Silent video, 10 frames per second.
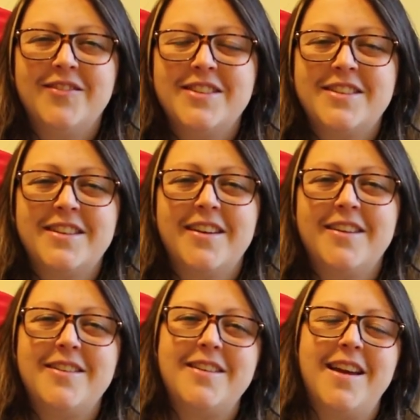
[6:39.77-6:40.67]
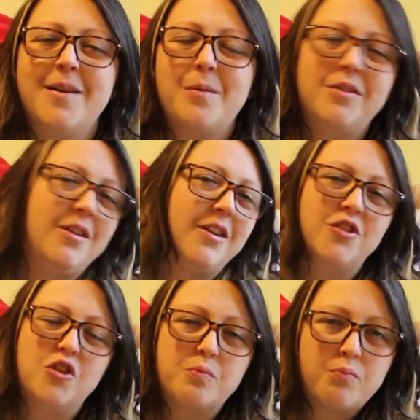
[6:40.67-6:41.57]
So yeah, you can
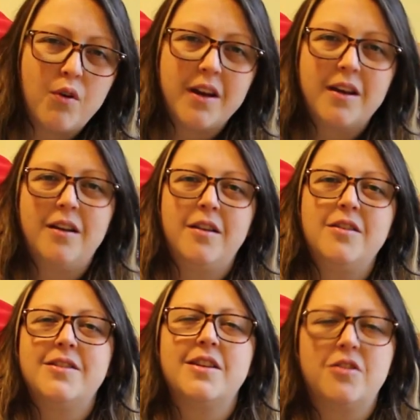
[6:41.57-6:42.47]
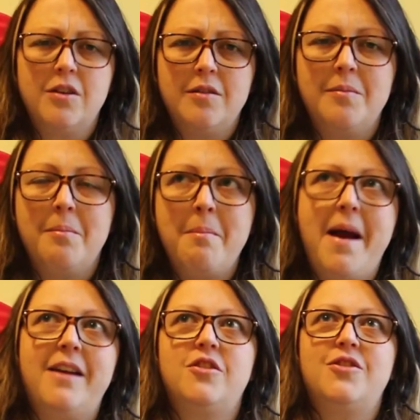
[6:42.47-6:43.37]
choose bright colours that don't
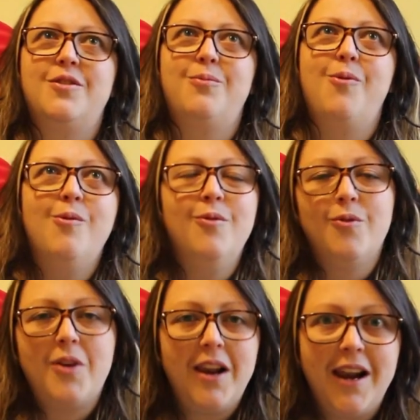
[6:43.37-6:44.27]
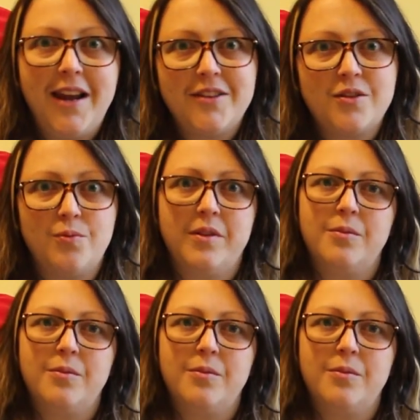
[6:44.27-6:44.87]
match the wall or clash with the